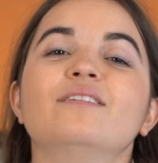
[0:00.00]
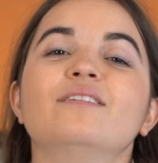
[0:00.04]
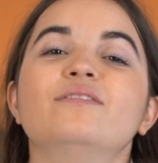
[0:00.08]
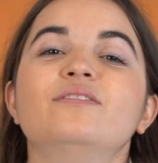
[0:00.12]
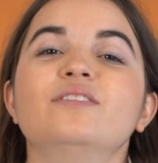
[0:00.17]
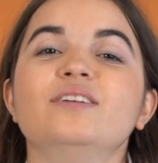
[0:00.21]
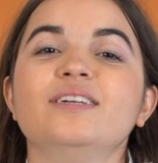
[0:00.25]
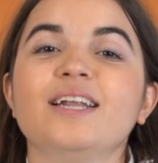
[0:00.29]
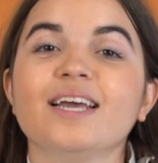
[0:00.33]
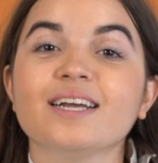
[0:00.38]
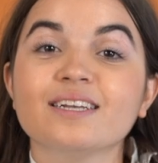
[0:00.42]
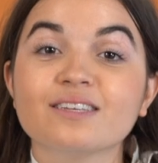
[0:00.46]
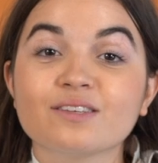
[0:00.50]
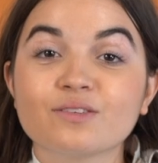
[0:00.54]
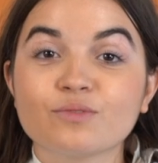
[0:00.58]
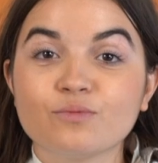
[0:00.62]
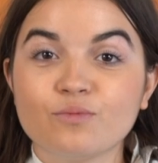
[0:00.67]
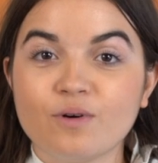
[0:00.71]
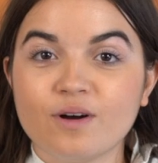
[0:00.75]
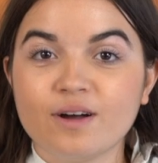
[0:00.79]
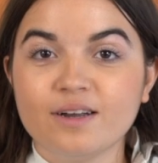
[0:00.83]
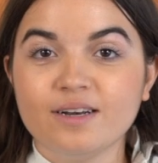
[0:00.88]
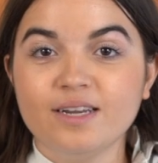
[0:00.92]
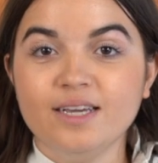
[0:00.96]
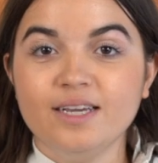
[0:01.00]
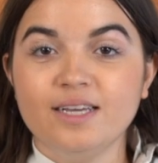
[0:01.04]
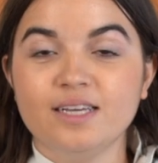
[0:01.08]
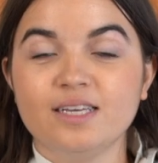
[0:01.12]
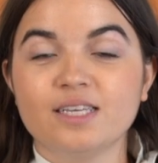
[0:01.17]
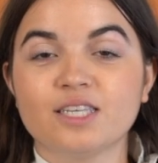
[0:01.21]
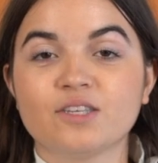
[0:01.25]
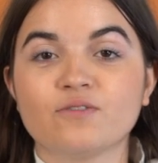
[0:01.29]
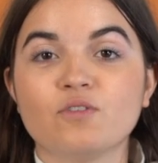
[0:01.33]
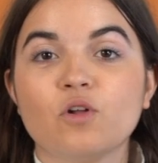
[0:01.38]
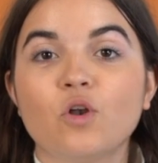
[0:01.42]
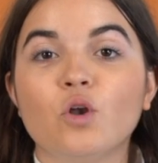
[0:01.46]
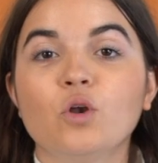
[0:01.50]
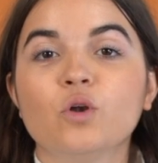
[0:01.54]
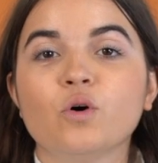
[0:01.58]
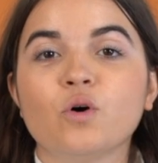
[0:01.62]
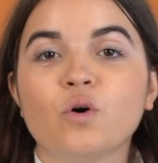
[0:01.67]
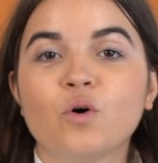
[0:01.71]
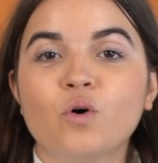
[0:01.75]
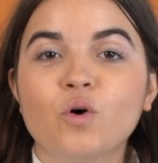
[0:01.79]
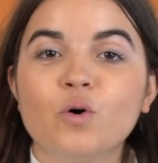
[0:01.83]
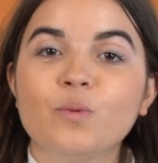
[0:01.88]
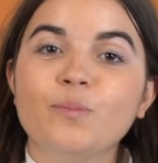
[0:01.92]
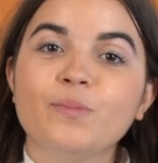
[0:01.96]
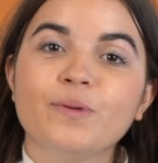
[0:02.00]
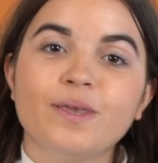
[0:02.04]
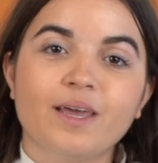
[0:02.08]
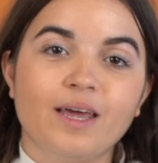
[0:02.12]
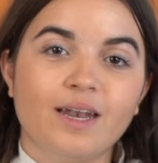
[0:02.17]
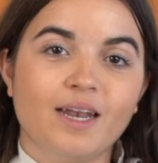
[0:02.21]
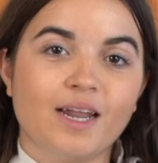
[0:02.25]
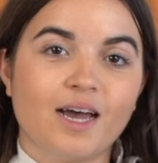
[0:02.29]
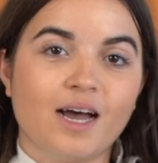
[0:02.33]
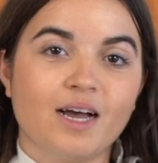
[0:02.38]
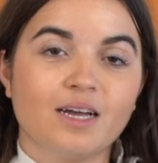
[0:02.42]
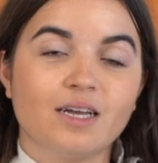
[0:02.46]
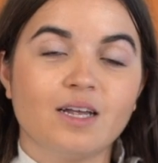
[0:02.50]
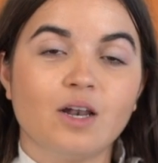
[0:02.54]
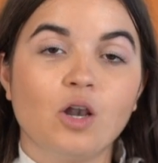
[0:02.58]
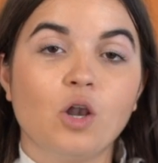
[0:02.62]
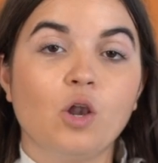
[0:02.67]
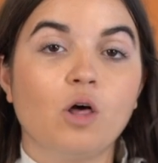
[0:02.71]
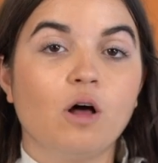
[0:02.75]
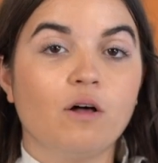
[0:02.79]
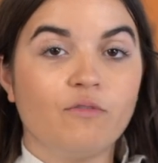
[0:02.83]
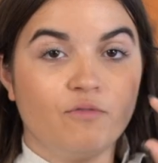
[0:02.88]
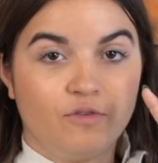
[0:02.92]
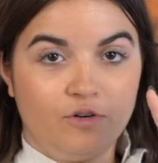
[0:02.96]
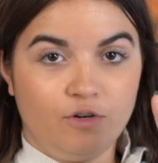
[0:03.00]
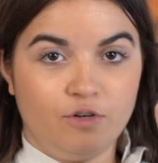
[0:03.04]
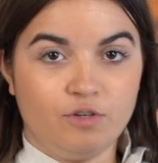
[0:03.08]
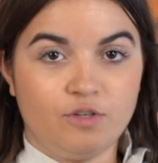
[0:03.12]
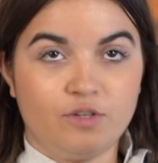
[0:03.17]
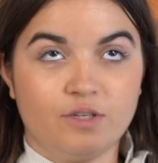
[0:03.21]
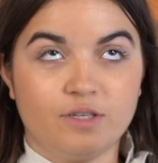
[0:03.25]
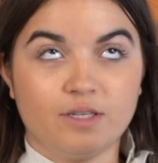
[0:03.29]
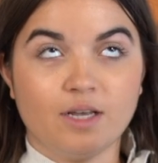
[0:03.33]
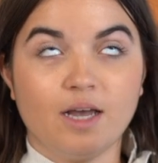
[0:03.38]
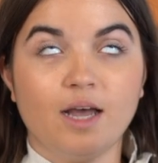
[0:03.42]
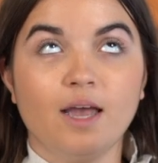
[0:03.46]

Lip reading: The next one is the Loro Piana Loafers.